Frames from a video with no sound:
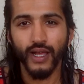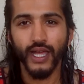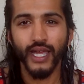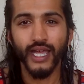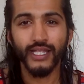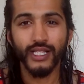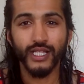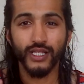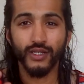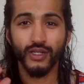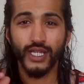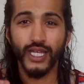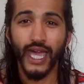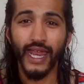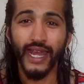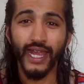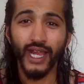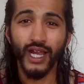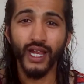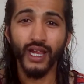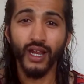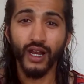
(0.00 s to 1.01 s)
it's
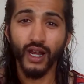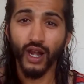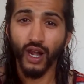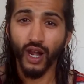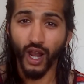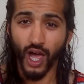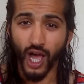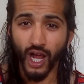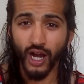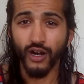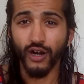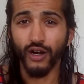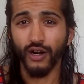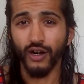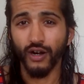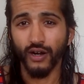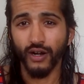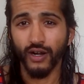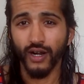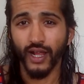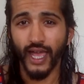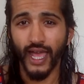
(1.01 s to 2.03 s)
getting longer,